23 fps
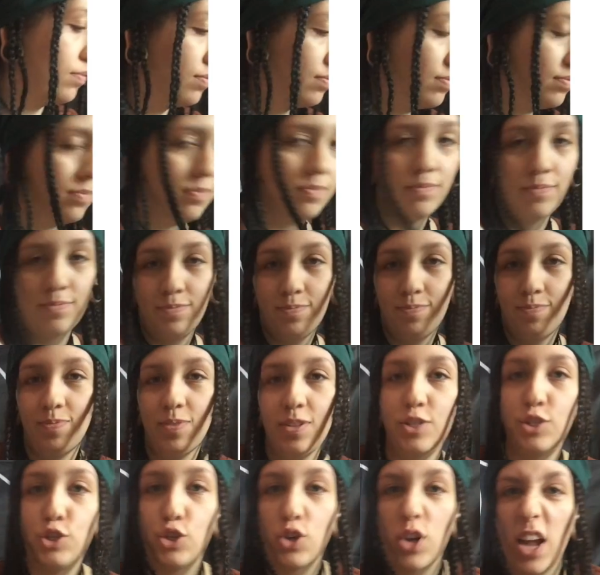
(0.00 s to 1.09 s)

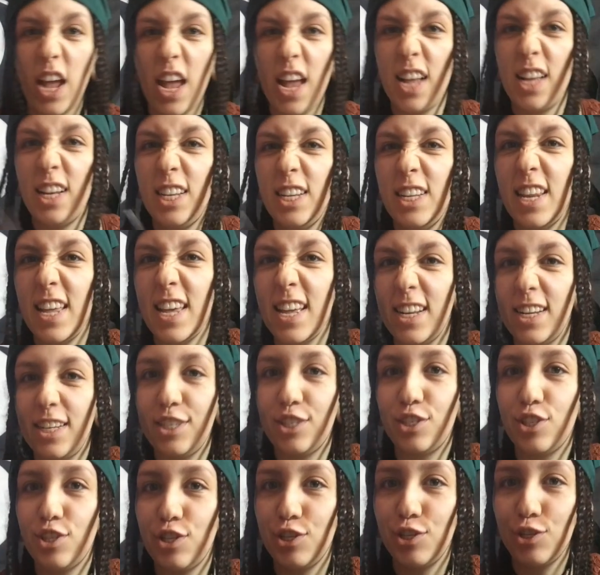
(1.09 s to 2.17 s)
Get your handy dandy
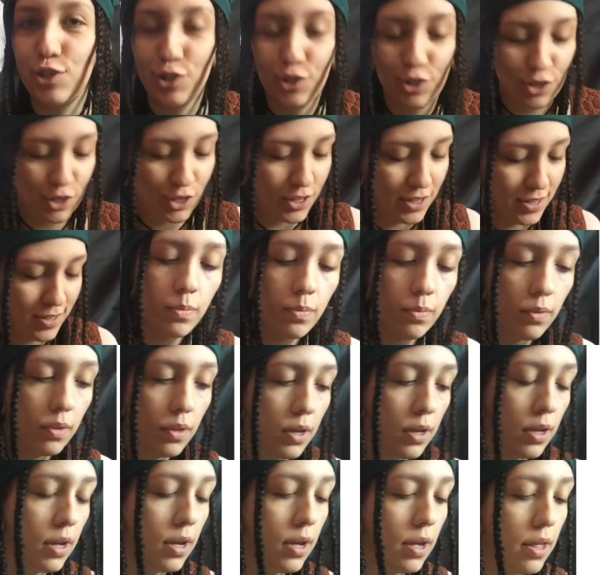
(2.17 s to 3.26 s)
scissors.
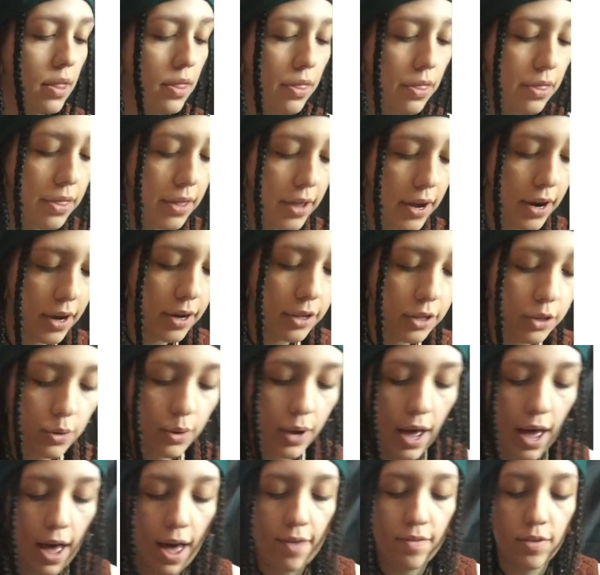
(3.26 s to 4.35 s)
And there you
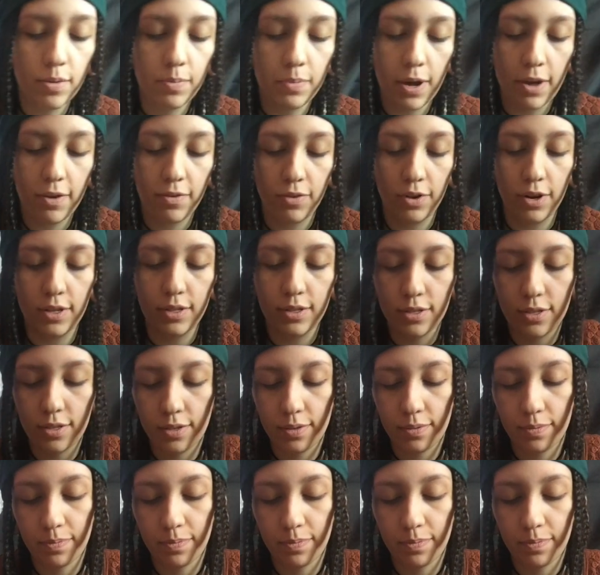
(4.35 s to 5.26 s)
have it, my friends.